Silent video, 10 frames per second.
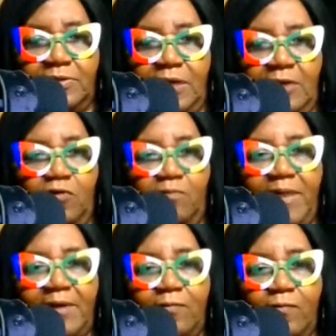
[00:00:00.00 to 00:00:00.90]
And no
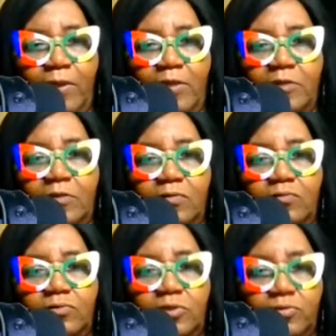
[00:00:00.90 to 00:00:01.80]
matter what
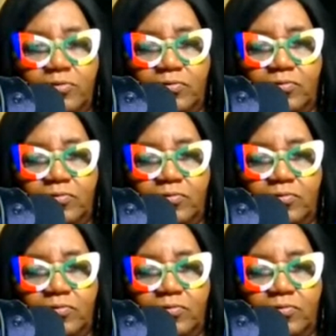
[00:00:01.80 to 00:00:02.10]
you do,